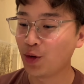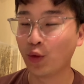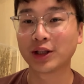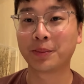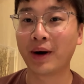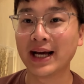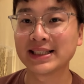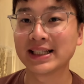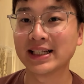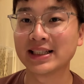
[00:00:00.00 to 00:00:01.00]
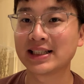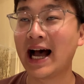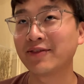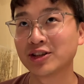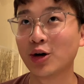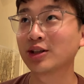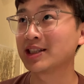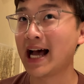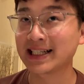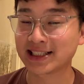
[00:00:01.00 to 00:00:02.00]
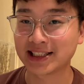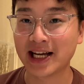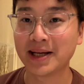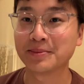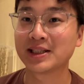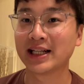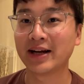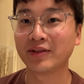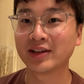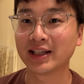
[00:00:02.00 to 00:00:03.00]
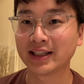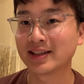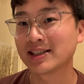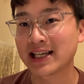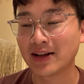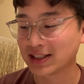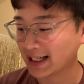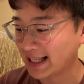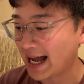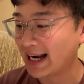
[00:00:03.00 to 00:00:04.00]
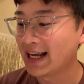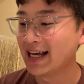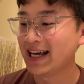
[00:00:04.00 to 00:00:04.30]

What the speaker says: what the price is after all the tax exempts and everything, discounts like that.